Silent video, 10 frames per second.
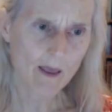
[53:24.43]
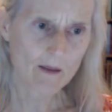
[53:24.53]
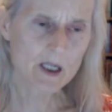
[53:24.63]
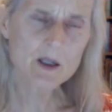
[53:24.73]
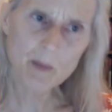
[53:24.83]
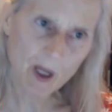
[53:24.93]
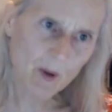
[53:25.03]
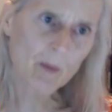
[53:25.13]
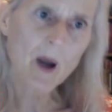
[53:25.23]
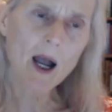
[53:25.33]
did
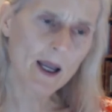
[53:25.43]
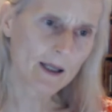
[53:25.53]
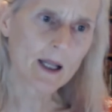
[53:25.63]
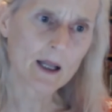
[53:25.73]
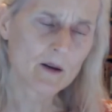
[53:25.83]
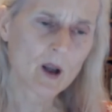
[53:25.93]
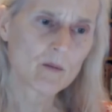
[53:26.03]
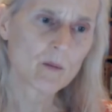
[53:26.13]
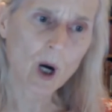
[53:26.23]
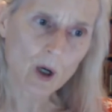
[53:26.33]
people buy and
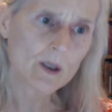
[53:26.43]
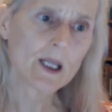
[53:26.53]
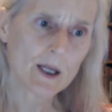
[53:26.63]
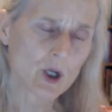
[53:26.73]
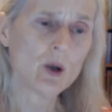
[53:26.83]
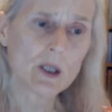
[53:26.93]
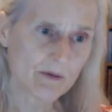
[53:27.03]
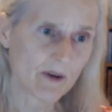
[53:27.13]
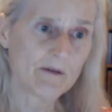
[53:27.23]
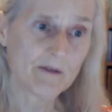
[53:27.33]
borrow and lend only
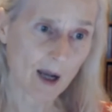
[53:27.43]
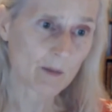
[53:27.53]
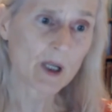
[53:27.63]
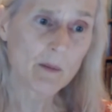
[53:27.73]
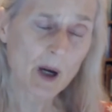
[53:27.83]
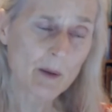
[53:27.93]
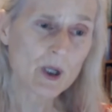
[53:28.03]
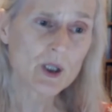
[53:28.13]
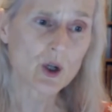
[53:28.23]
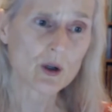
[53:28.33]
from family
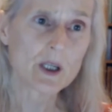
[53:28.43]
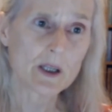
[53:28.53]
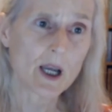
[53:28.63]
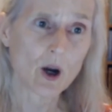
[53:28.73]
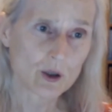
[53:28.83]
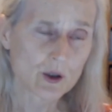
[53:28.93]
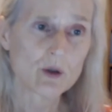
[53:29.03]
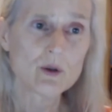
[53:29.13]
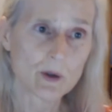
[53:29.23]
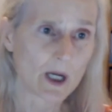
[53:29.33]
members, or did they also
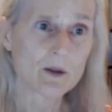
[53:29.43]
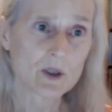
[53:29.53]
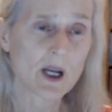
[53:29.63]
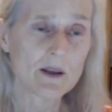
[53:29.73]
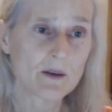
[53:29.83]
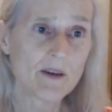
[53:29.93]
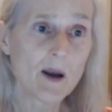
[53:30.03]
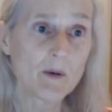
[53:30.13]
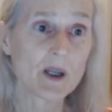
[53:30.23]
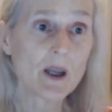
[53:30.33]
do it outside the
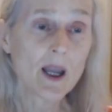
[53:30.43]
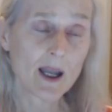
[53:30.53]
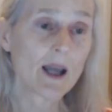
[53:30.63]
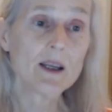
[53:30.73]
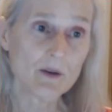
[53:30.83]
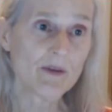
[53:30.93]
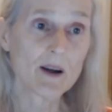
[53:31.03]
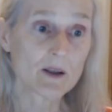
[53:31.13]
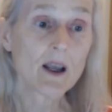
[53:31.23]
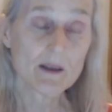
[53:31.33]
family? And he
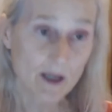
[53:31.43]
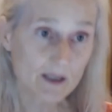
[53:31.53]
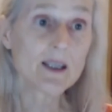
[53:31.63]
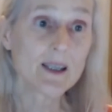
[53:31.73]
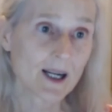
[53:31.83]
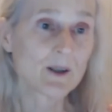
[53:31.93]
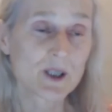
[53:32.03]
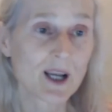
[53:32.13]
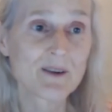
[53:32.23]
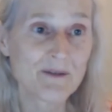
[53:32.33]
found they did it
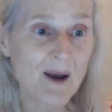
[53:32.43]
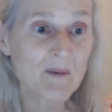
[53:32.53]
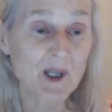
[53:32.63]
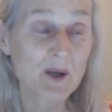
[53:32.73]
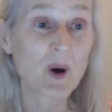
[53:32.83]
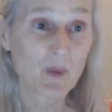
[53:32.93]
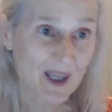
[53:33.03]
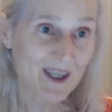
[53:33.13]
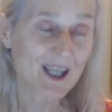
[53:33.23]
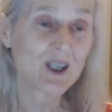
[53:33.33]
outside the family, but
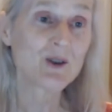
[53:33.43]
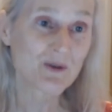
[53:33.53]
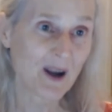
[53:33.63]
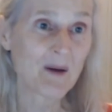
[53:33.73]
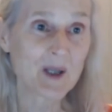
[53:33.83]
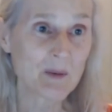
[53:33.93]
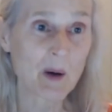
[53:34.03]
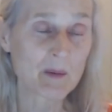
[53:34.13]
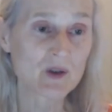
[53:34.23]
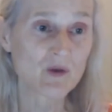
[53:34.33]
what they used family
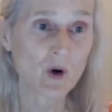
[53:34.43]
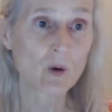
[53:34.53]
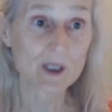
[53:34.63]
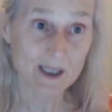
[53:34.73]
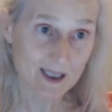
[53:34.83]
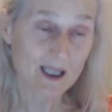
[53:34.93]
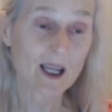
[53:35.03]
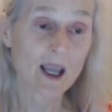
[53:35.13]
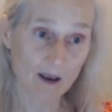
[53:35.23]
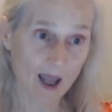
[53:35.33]
members for was to
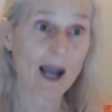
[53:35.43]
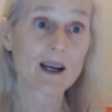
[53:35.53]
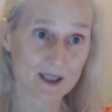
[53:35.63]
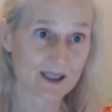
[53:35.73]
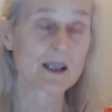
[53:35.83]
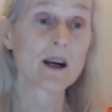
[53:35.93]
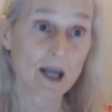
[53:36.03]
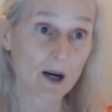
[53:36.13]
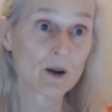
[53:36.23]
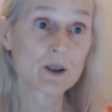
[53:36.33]
act as their
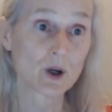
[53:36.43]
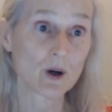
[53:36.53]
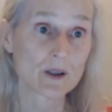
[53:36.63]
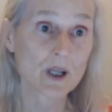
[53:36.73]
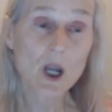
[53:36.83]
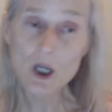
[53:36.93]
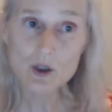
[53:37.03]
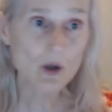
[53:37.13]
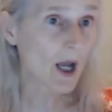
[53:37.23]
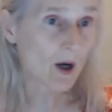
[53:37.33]
guarantors.
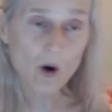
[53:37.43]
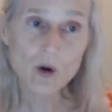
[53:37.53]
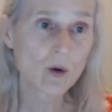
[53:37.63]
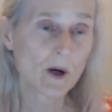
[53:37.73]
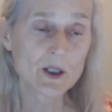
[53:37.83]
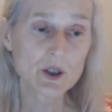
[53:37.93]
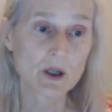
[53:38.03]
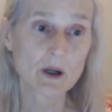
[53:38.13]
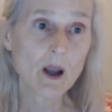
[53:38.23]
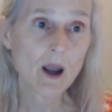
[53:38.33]
So that whole
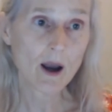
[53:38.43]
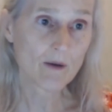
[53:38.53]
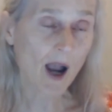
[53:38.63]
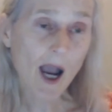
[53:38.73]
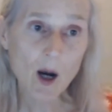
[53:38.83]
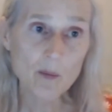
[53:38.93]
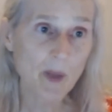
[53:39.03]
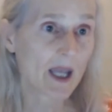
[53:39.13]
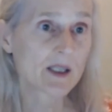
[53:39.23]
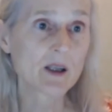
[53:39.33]
question of how
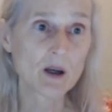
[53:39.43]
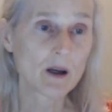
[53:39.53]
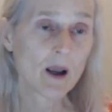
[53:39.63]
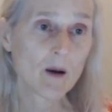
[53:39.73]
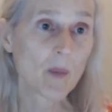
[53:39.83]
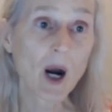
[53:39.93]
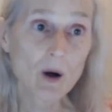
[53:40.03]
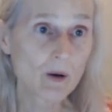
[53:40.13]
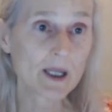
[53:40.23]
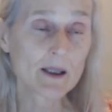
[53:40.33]
peasant
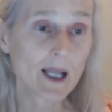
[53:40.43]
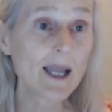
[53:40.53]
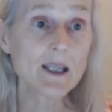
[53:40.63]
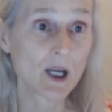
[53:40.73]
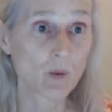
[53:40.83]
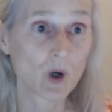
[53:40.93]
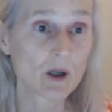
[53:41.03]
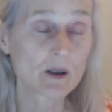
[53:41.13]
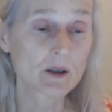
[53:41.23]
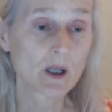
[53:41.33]
borrowing and lending
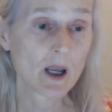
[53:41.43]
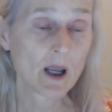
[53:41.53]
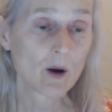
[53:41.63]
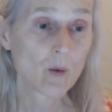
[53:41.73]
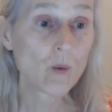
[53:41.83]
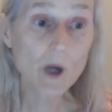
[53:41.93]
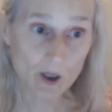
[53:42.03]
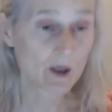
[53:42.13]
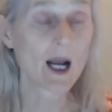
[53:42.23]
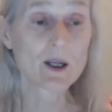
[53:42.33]
works, we
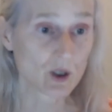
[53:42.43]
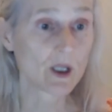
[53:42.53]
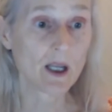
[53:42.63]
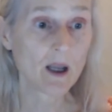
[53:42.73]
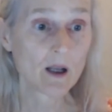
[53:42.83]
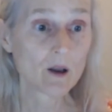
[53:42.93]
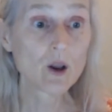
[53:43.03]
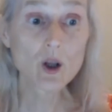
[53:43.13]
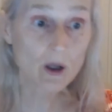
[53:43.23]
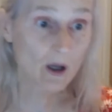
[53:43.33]
could actually
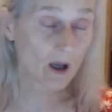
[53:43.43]
look,